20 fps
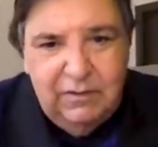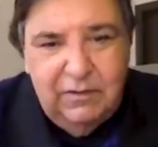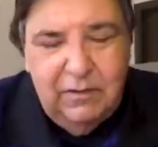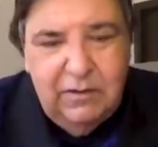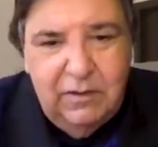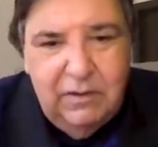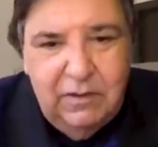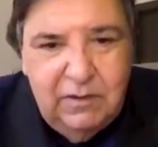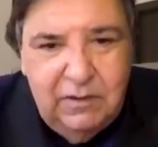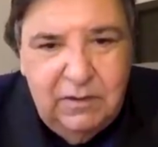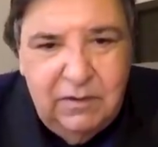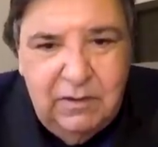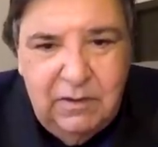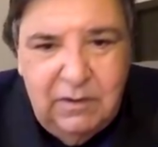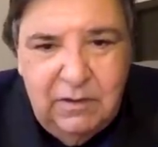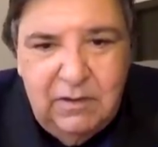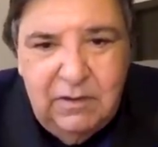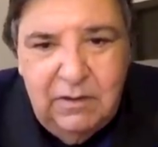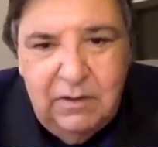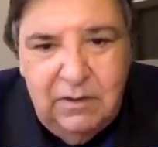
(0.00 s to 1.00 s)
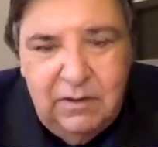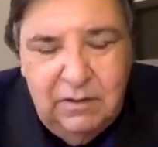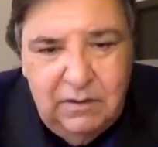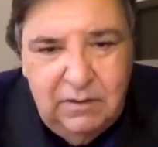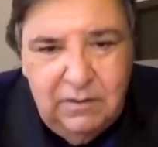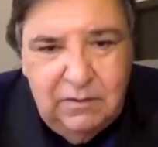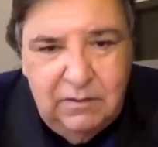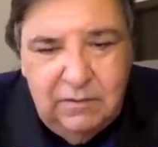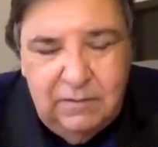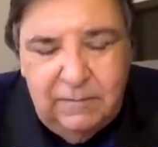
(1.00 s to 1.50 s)

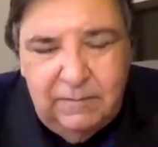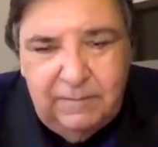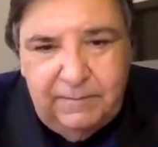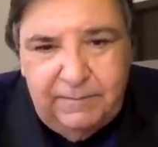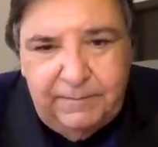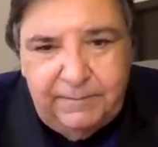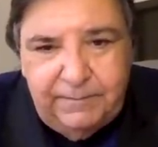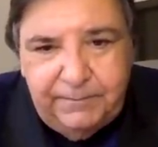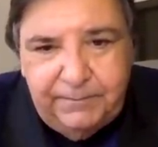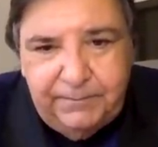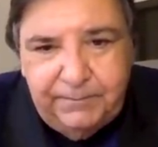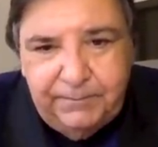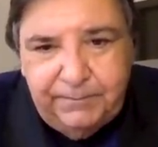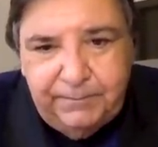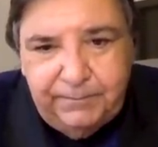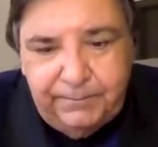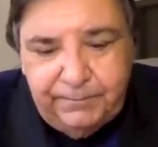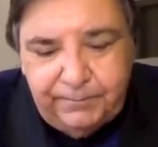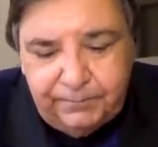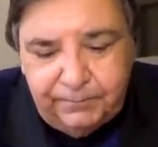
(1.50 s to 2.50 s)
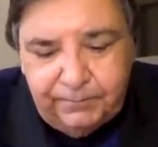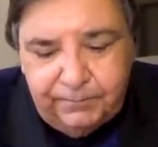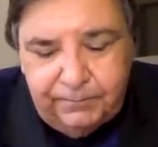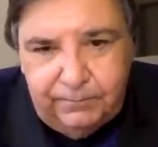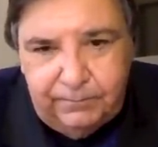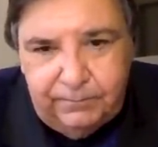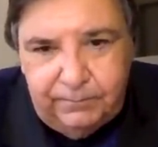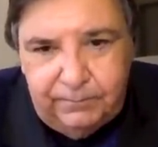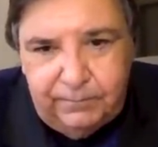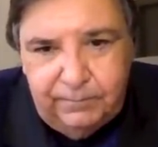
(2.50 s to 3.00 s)

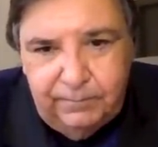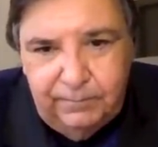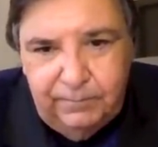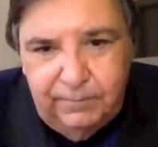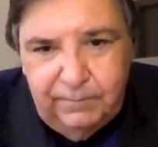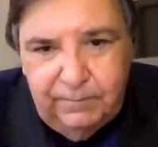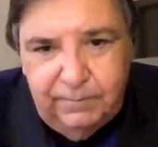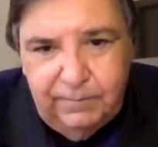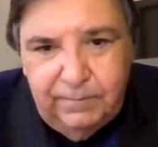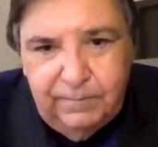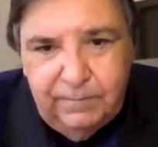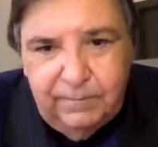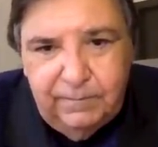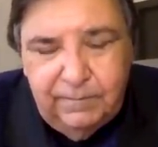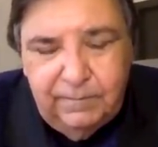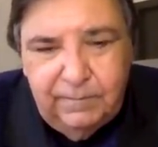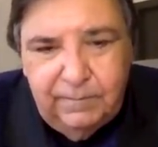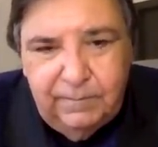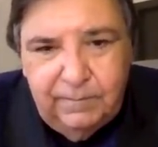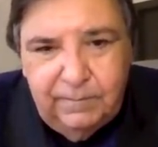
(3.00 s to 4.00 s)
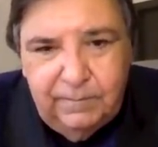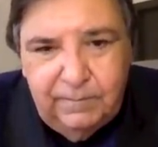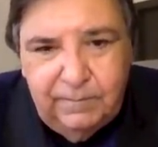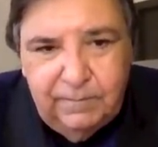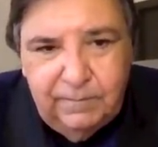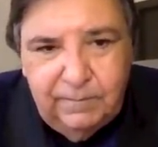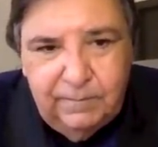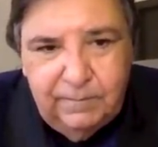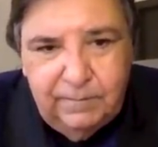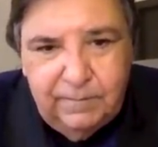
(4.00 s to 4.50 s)

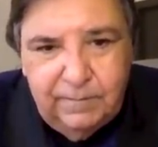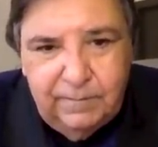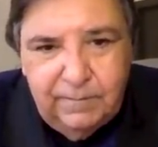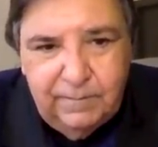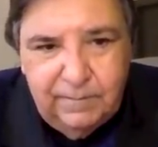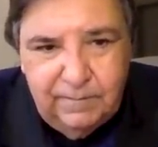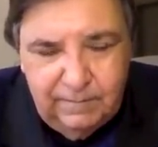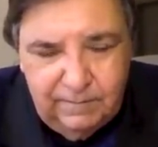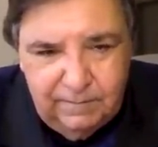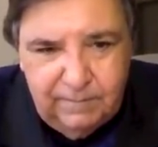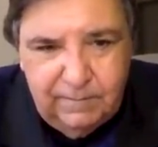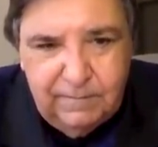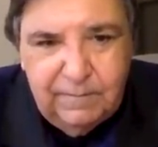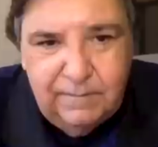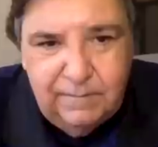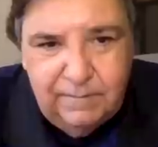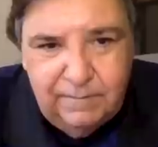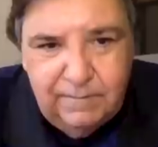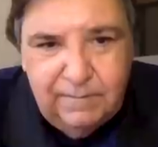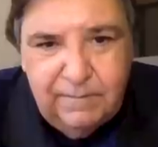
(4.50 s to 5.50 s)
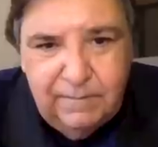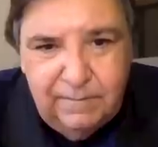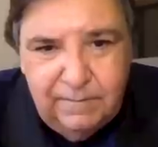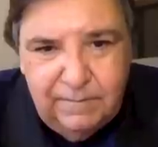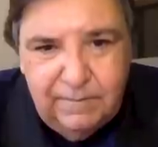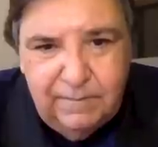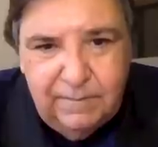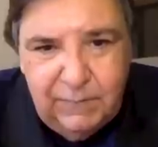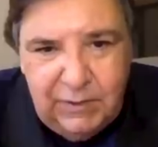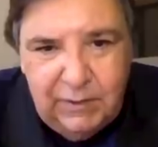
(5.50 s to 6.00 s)

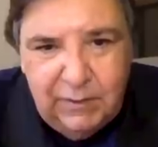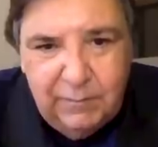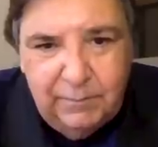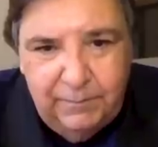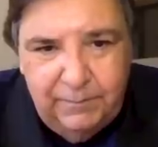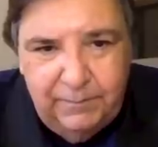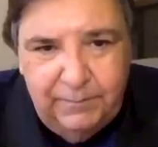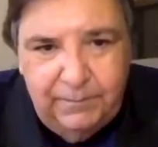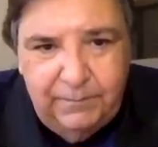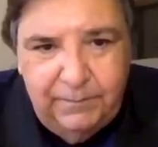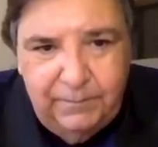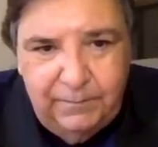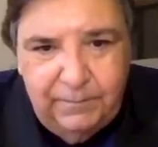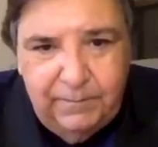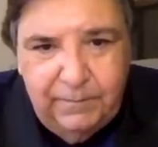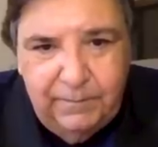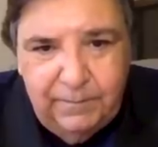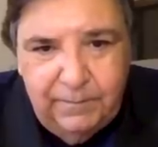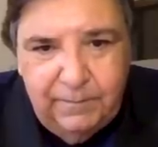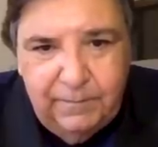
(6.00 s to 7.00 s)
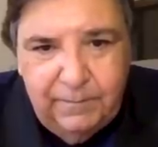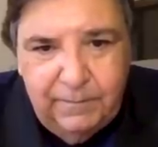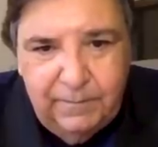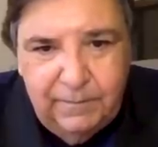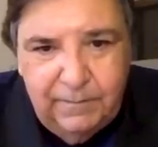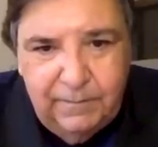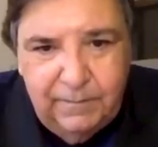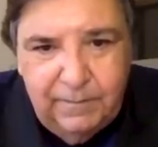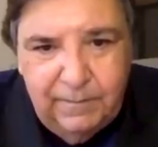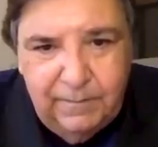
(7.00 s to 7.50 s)

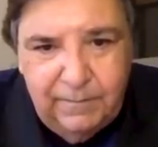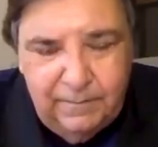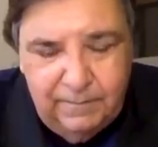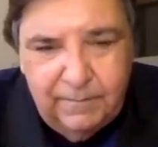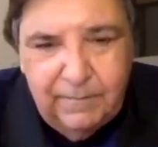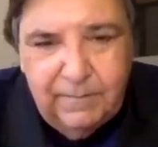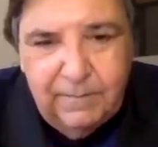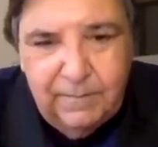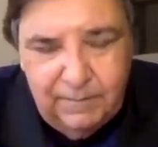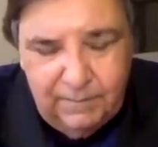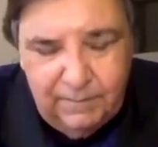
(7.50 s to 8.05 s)
No words are spoken by the person on screen.